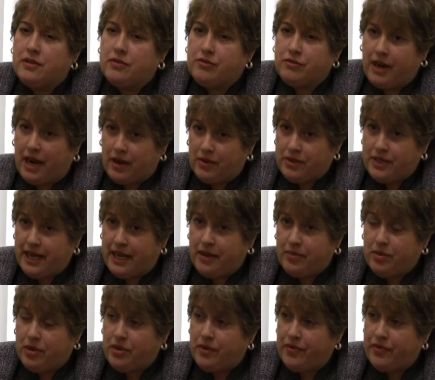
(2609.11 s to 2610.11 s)

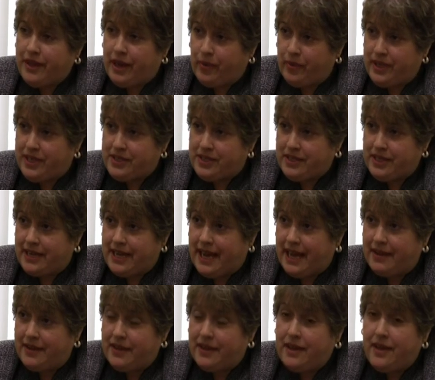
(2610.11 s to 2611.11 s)
roundtable that we sit
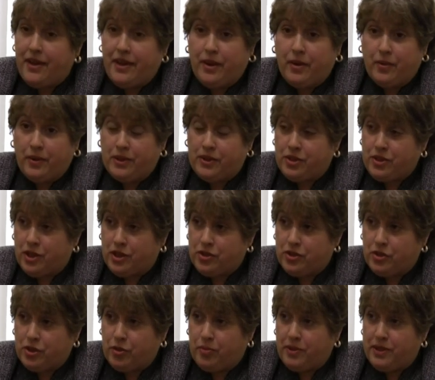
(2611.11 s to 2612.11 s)
at with
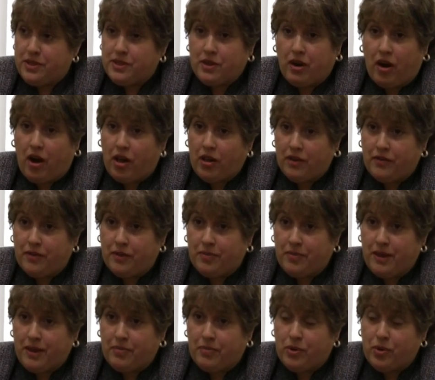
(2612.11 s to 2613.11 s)
Judge Lupus, all of the
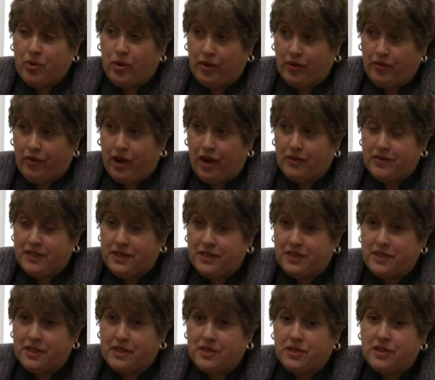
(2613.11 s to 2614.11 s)
people who are involved in the
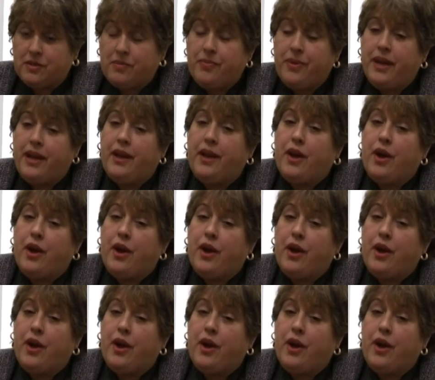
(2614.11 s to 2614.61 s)
system.